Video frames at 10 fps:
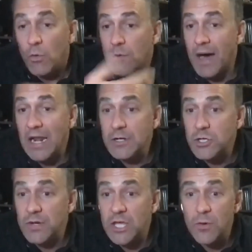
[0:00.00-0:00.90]
We might even
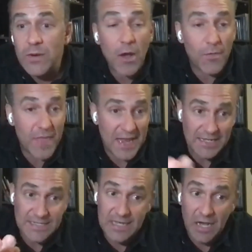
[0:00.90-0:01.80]
do a Q&A on that
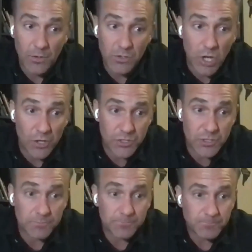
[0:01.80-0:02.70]
and see how it
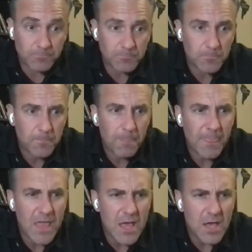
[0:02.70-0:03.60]
goes.
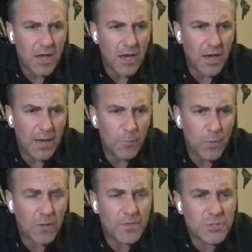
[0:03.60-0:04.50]

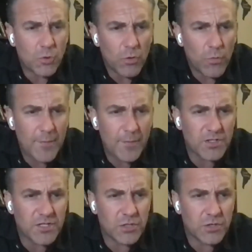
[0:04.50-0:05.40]
Where can we see all the
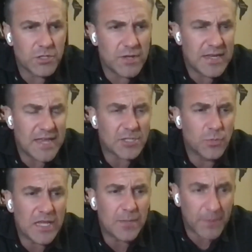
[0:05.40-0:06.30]
webinars that you're doing
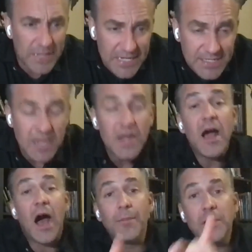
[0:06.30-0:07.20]
next week? Please,
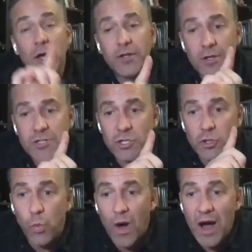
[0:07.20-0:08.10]
I'll be loading those to
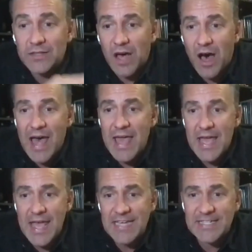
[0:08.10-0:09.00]
the Wild Eye
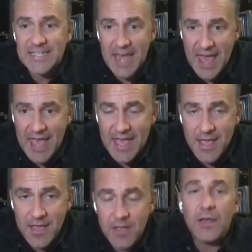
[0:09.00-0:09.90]

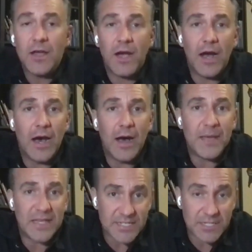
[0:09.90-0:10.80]
SA
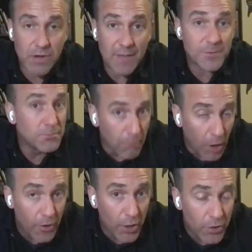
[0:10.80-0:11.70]
Instagram
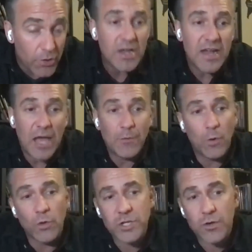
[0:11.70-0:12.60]
tomorrow, and
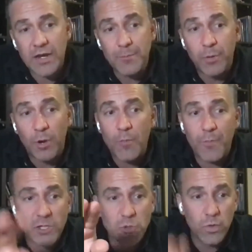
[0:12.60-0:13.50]
we're also creating
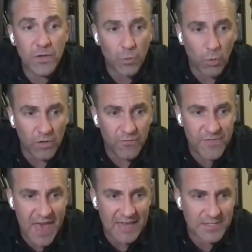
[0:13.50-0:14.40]
blog posts with all
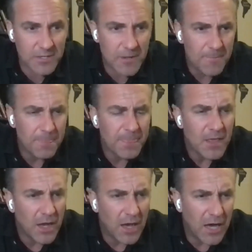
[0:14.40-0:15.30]
of
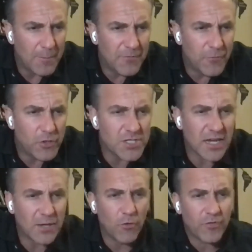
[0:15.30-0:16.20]
that. Before you
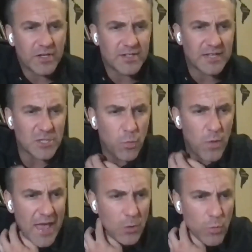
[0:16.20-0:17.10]
sign off, can you tell us
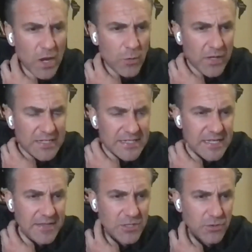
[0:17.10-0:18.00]
where and when we can
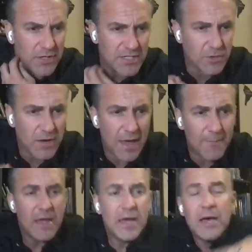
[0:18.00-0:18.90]
see these on
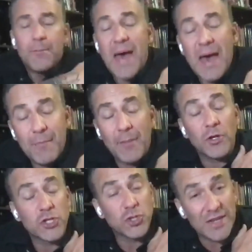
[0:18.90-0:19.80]
Instagram? Pam, I'm
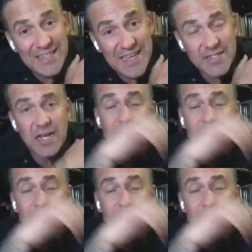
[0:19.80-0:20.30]
not sure yet.